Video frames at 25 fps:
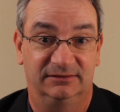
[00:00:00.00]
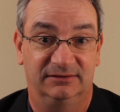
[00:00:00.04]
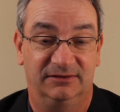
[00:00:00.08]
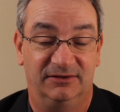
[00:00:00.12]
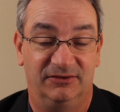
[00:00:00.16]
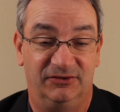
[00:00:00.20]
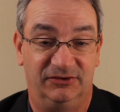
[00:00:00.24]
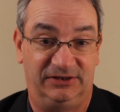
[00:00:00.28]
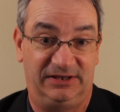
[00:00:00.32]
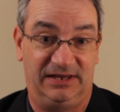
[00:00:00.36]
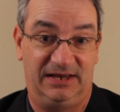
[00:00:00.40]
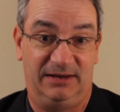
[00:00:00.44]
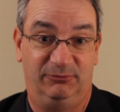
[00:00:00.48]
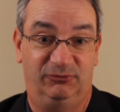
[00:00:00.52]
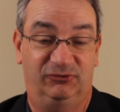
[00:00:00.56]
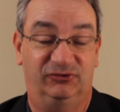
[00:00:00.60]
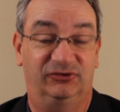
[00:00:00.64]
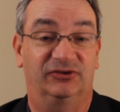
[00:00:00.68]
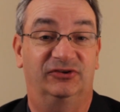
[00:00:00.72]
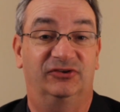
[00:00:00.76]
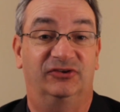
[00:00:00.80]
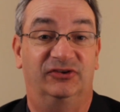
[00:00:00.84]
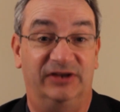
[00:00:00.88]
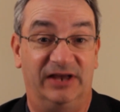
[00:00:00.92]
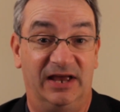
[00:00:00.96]
The game's
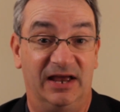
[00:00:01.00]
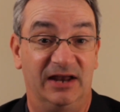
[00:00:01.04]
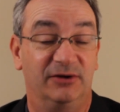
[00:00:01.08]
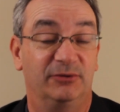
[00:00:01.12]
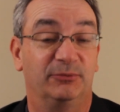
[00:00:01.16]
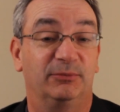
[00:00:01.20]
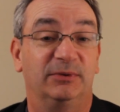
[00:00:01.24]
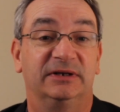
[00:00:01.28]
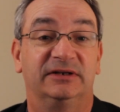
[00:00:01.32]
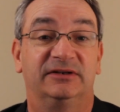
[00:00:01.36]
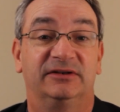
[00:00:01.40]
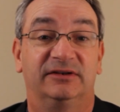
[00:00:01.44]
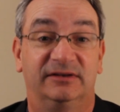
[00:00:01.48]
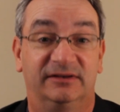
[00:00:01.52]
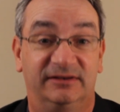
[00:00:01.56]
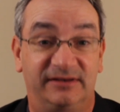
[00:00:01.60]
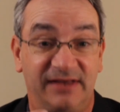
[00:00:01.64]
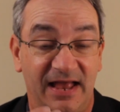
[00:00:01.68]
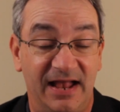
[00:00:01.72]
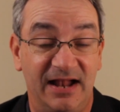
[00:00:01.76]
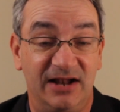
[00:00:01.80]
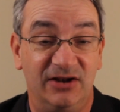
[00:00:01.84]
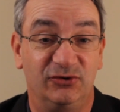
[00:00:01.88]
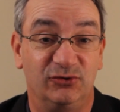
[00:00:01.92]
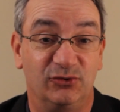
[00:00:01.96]
just there and will
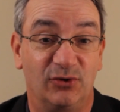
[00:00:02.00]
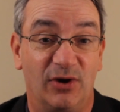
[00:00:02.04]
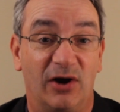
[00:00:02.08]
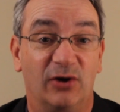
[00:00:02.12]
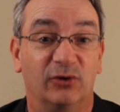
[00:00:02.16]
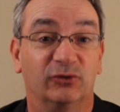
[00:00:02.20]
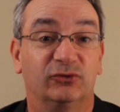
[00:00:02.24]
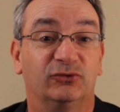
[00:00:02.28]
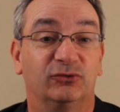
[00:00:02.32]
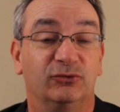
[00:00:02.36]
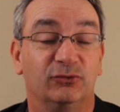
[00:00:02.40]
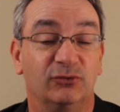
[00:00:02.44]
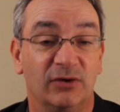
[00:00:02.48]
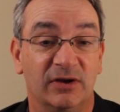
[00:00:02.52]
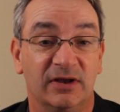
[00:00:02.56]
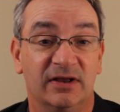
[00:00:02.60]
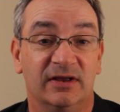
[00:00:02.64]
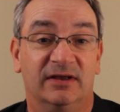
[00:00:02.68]
tell you how to